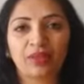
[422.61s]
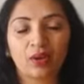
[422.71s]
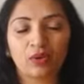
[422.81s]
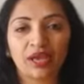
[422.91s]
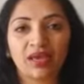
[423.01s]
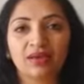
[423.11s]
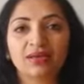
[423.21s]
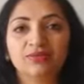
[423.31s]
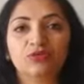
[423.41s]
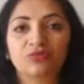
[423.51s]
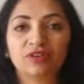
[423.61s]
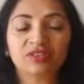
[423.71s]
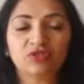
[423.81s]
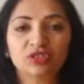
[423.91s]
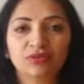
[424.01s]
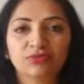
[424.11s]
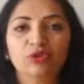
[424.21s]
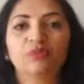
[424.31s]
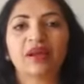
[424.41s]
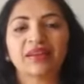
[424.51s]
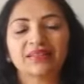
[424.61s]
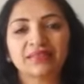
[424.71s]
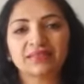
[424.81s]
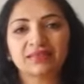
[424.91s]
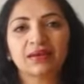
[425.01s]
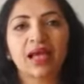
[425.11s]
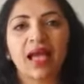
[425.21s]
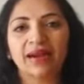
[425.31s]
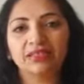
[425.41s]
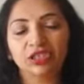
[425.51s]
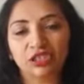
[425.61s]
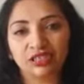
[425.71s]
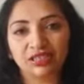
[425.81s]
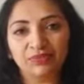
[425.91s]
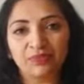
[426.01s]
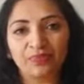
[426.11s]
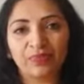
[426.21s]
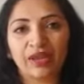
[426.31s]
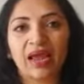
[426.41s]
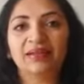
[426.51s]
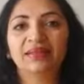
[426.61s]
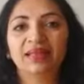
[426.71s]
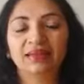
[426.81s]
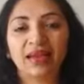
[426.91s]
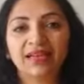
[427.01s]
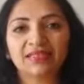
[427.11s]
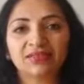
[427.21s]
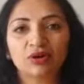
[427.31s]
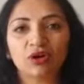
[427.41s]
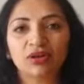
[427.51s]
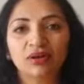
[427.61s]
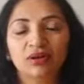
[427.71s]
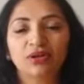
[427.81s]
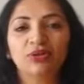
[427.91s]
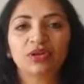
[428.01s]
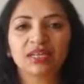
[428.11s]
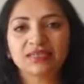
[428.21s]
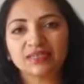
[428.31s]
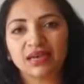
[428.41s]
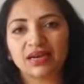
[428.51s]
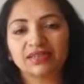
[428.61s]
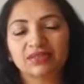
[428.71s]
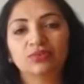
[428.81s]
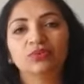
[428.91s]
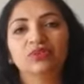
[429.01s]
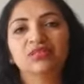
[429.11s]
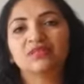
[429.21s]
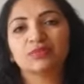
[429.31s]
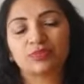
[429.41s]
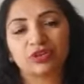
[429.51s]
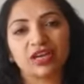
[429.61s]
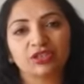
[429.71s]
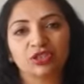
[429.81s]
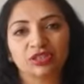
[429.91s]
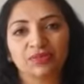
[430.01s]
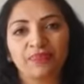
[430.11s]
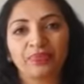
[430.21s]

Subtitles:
Okay, so first you practice addition, and then later on you can start with the subtraction.